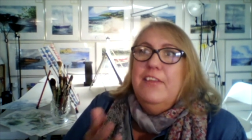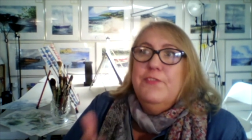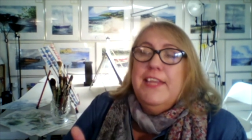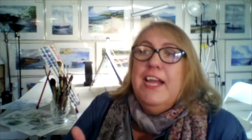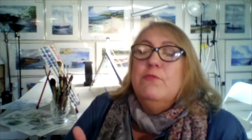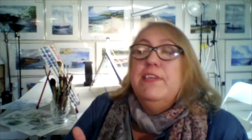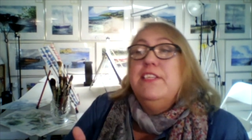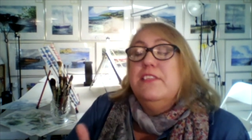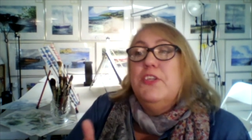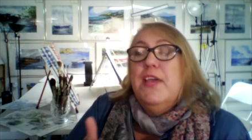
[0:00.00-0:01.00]
for that reason,
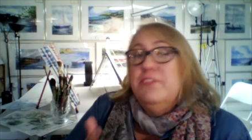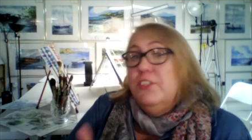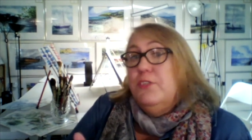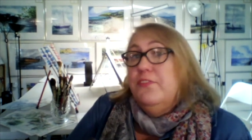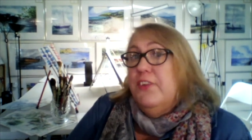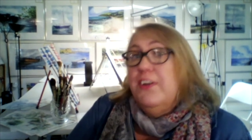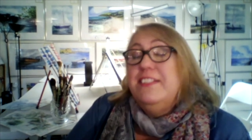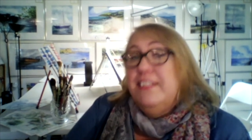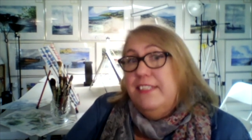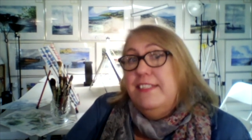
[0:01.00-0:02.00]
you have to do a very
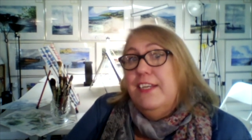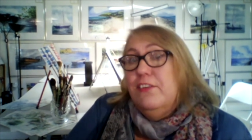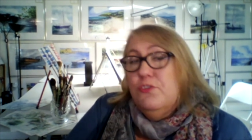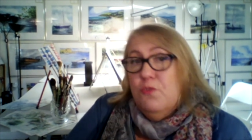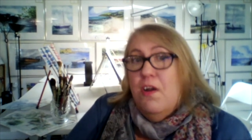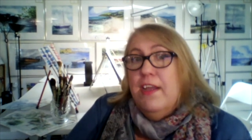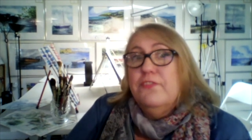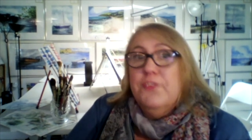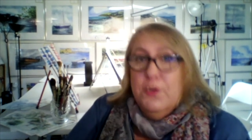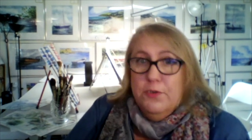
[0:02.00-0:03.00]
detailed drawing
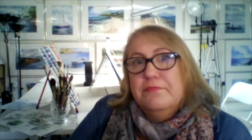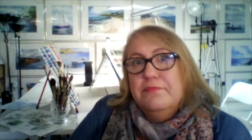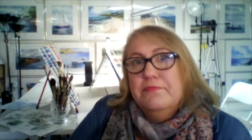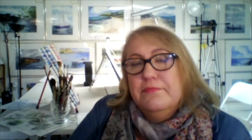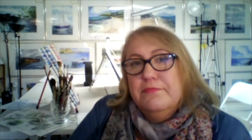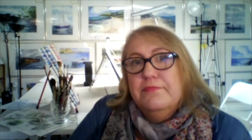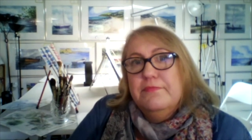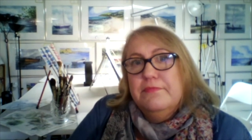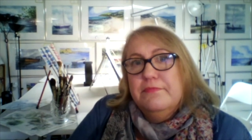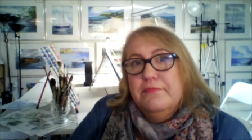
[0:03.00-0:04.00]
first. With
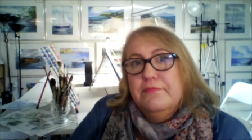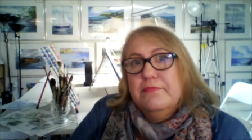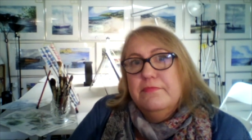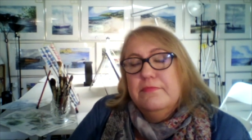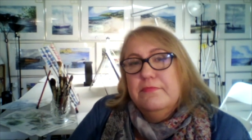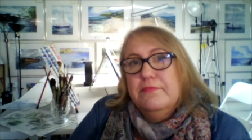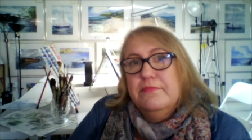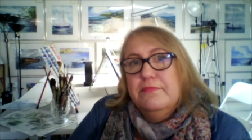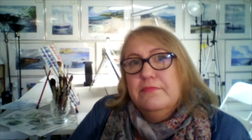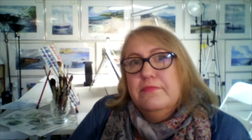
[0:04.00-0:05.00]
watercolor, it's
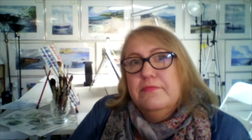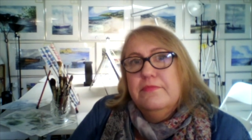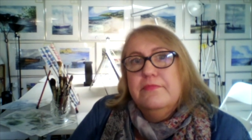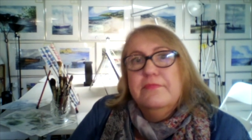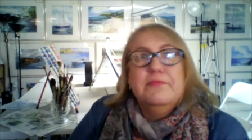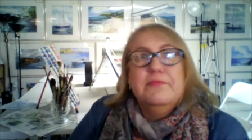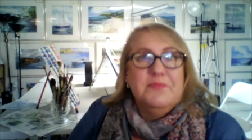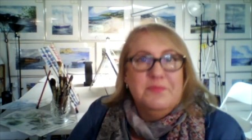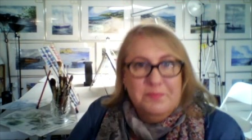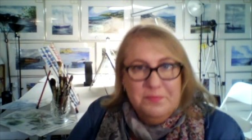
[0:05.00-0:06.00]
light to
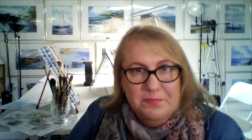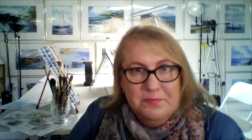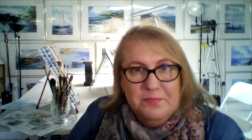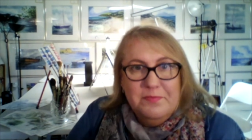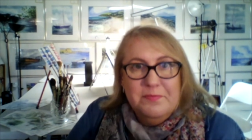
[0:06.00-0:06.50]
dark, and then